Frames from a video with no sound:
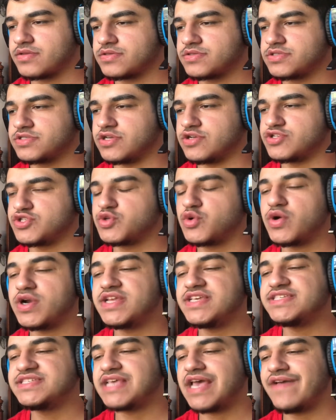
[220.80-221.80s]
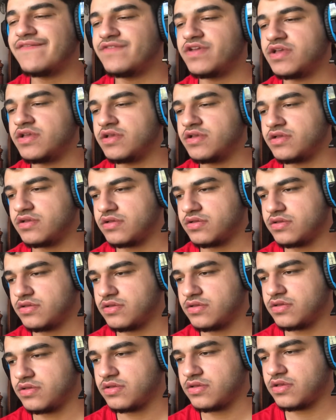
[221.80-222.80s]
So 27,
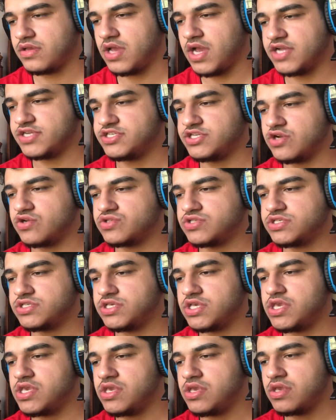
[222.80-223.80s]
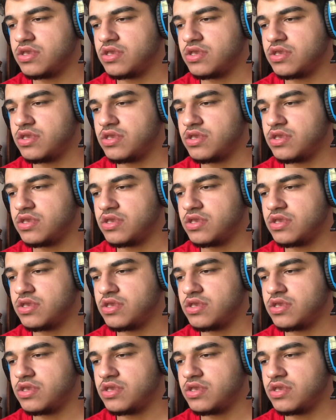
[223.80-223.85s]
I chose C.